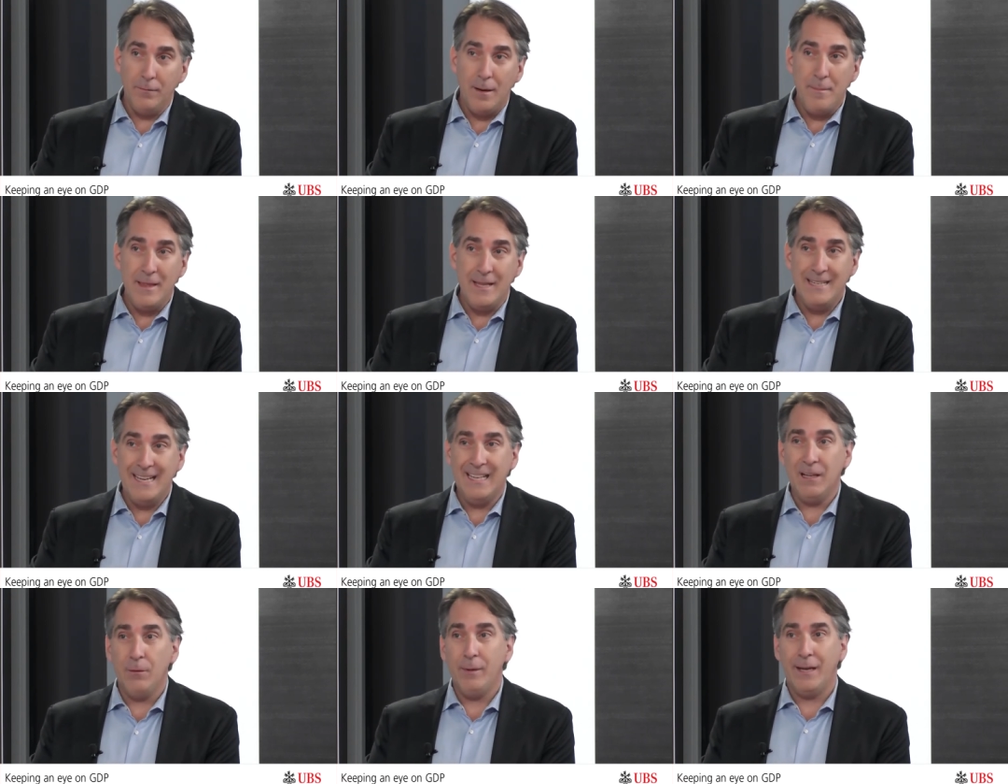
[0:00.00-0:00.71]
I mean, the
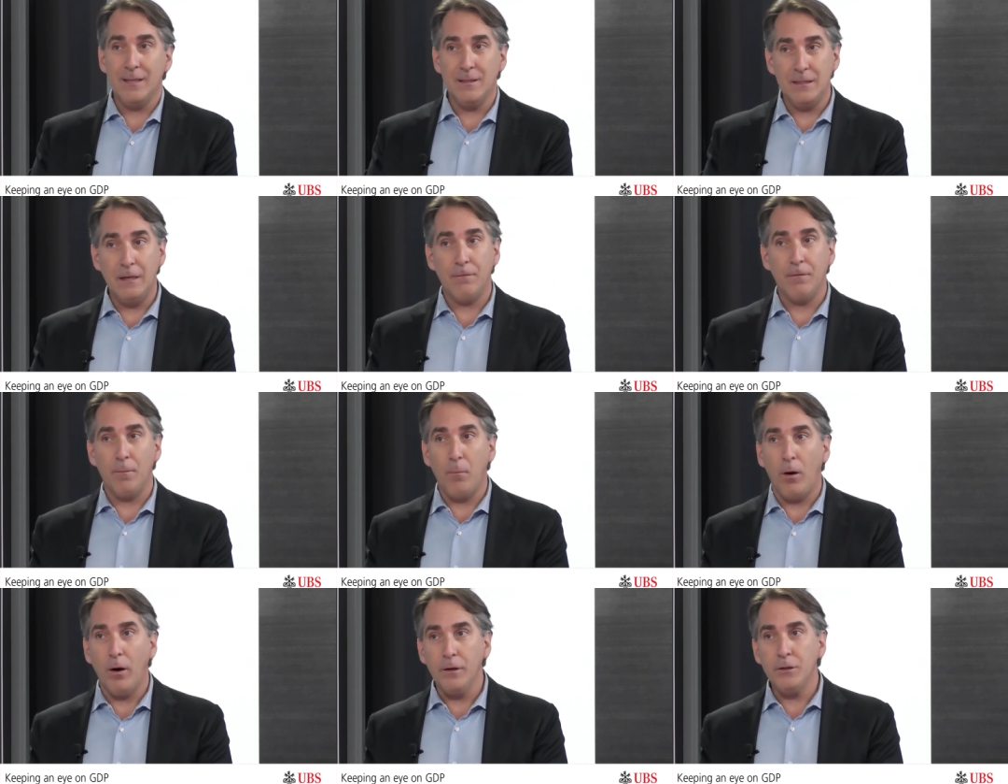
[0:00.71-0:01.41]
data that we can see for
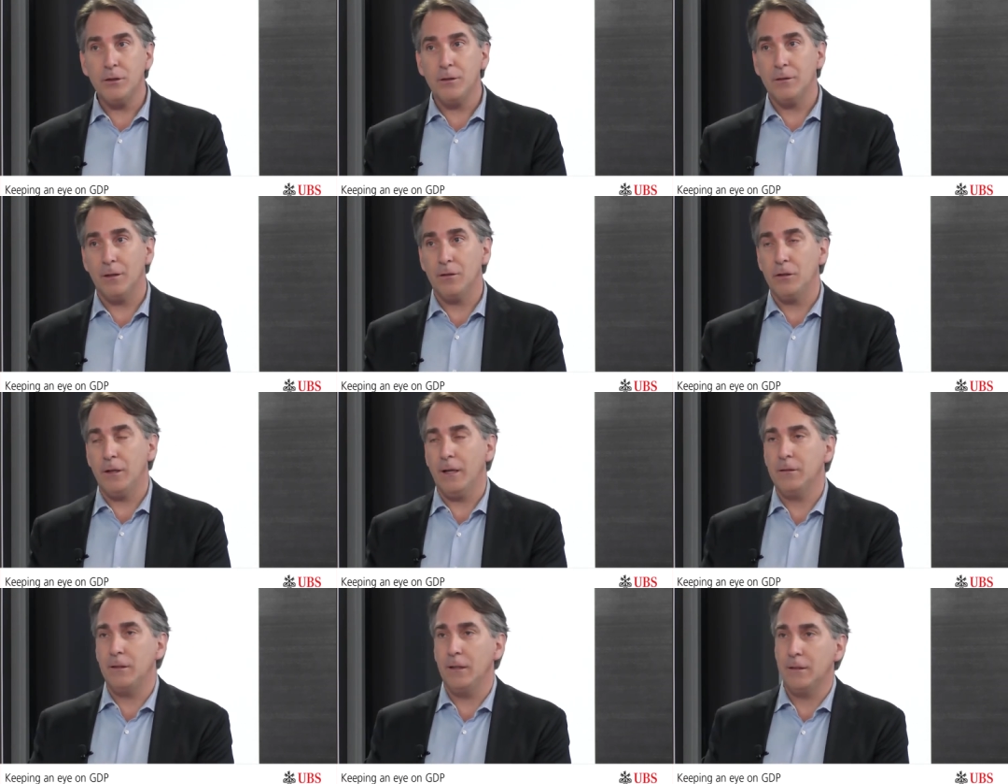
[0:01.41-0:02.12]
March
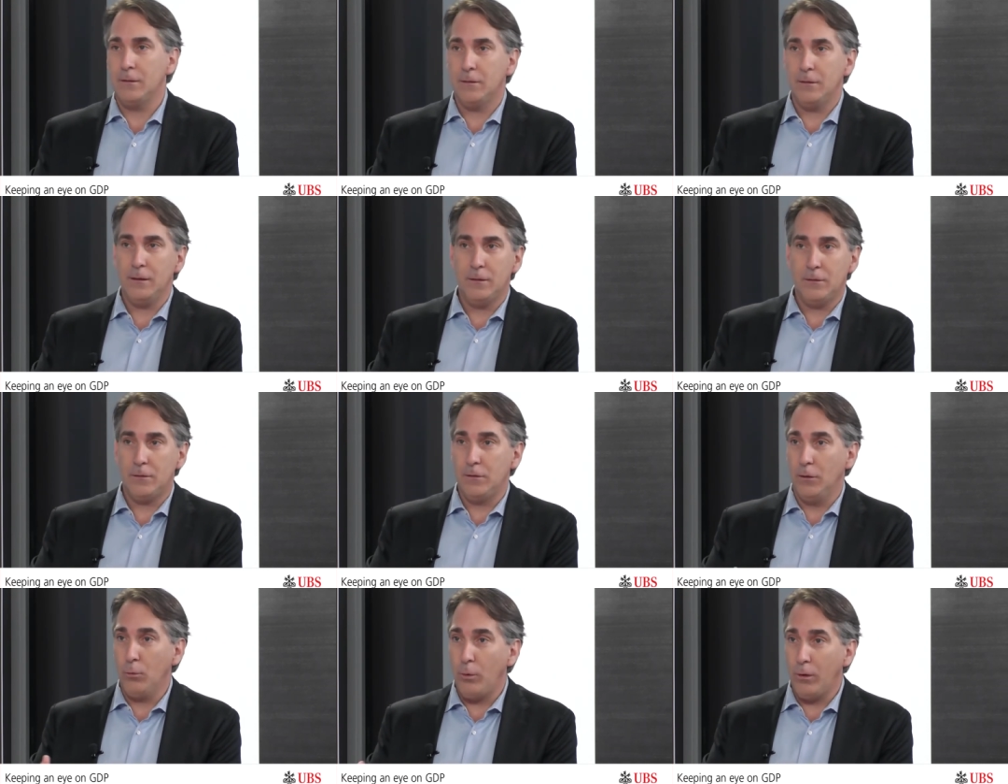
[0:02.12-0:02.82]
suggests it's it's
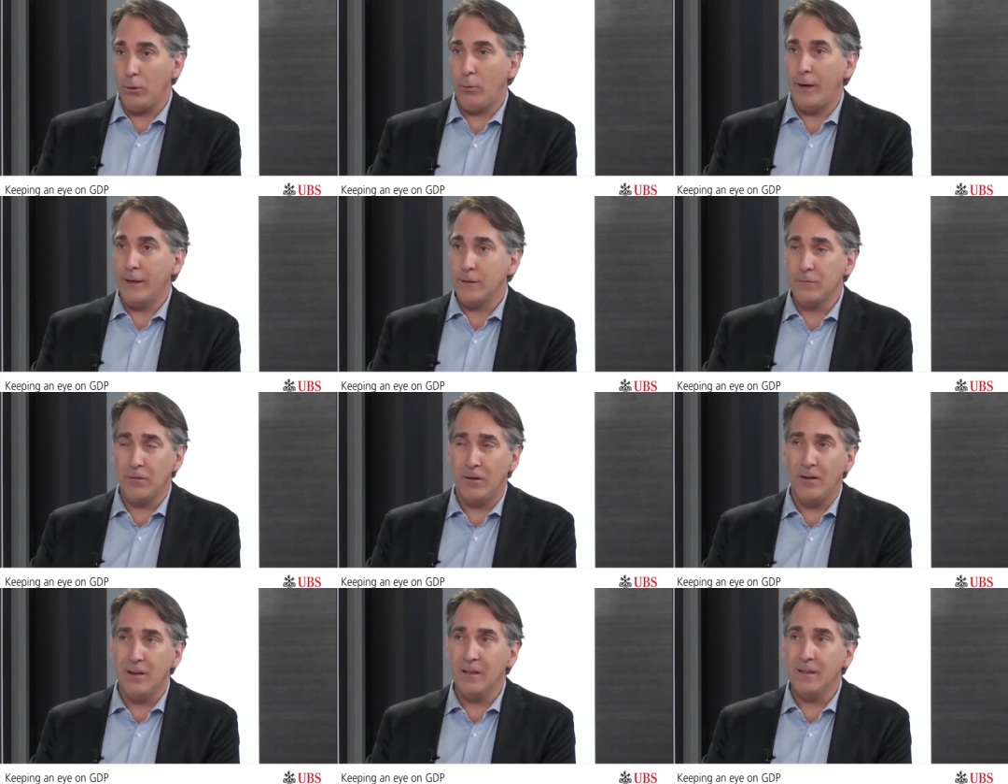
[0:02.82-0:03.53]
still quite
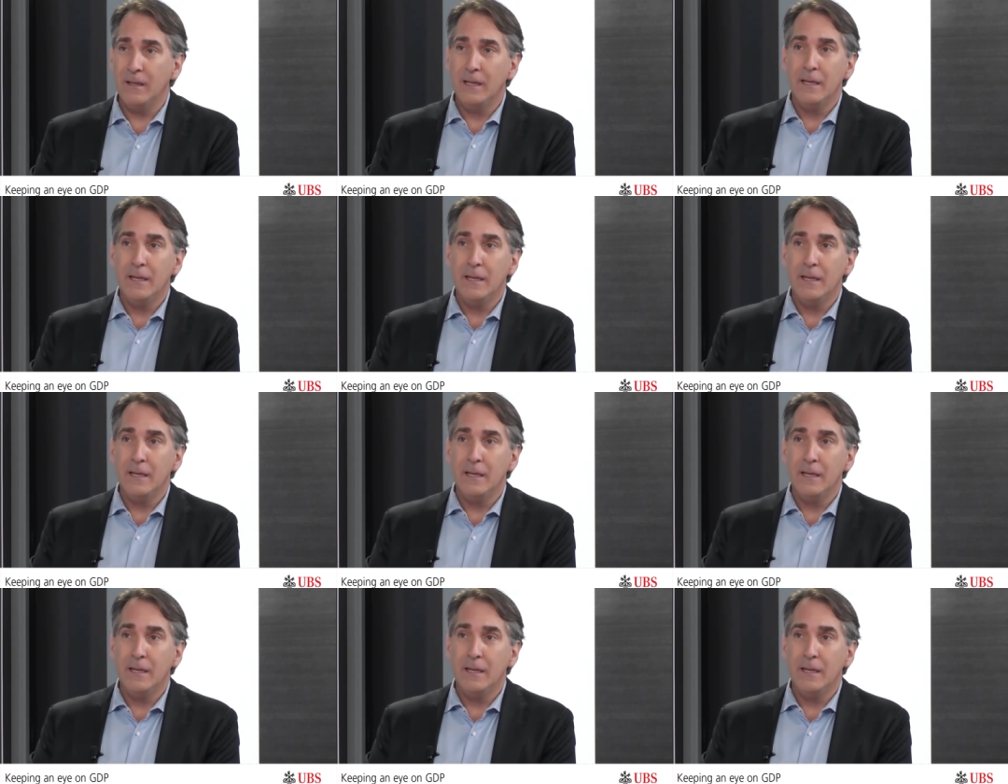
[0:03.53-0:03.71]
strong